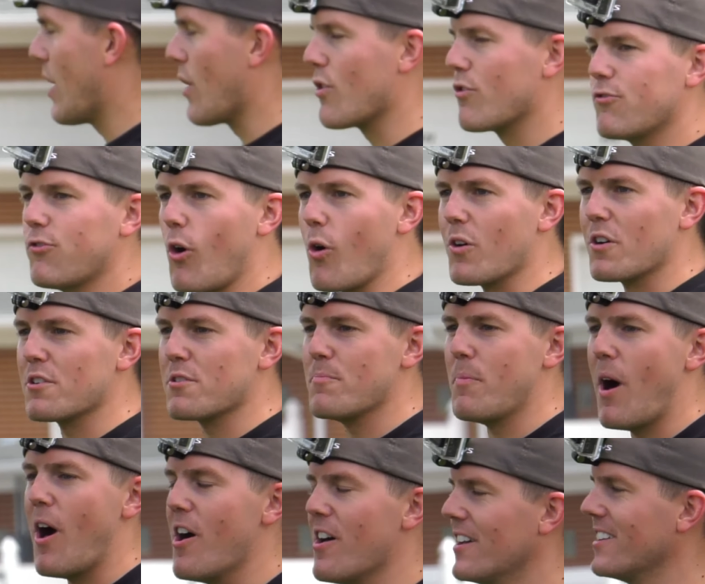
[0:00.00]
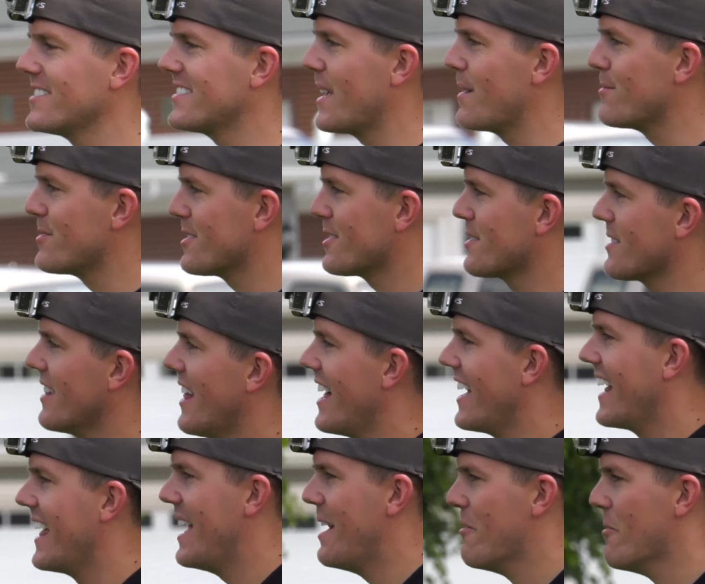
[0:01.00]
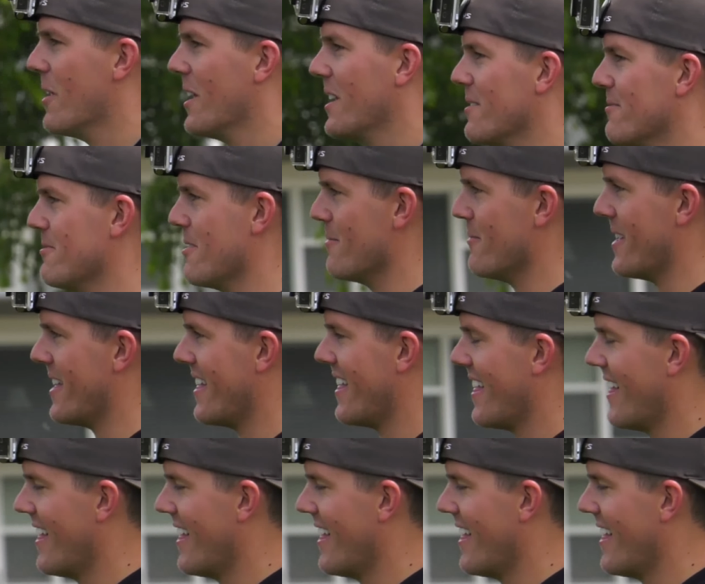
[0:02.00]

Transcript: There were four so balls. I'm just glad I hit one of them.